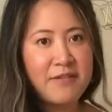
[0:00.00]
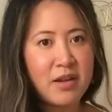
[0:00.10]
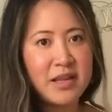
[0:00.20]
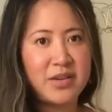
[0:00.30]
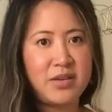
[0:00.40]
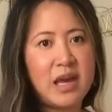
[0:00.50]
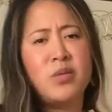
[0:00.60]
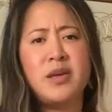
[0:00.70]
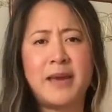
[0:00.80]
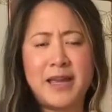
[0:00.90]
feel like you get
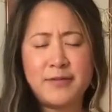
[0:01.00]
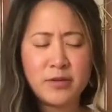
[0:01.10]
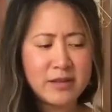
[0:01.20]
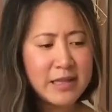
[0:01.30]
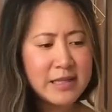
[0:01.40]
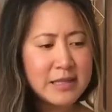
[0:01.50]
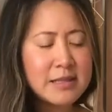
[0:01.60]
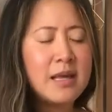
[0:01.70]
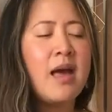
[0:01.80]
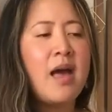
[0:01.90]
what you pay for in
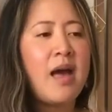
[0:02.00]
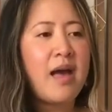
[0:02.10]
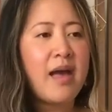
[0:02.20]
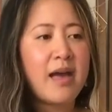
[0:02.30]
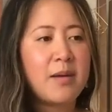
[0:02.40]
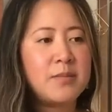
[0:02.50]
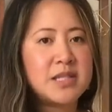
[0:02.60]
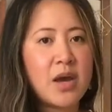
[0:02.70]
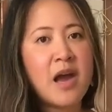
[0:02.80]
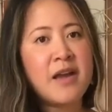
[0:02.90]
this.
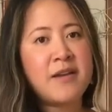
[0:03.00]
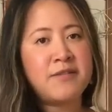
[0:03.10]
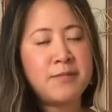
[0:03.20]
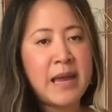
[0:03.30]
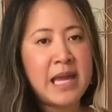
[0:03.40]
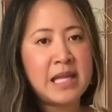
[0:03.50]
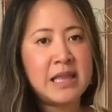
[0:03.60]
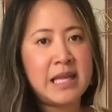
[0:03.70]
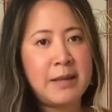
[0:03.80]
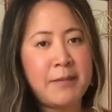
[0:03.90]
So I've made
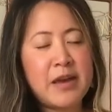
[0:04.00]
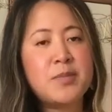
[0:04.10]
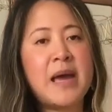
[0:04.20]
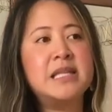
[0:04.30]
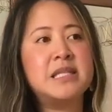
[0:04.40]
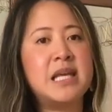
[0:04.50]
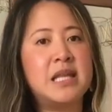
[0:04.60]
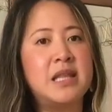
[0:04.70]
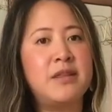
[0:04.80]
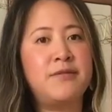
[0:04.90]
the Pietro Pants
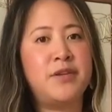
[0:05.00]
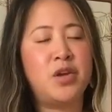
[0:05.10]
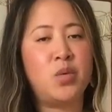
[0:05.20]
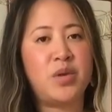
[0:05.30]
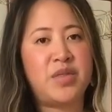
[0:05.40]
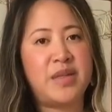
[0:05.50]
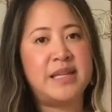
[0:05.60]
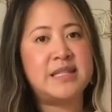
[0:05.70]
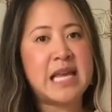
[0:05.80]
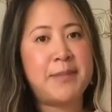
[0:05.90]
in the view with
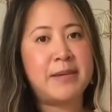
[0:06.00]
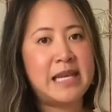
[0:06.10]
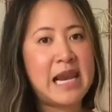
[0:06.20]
the tapered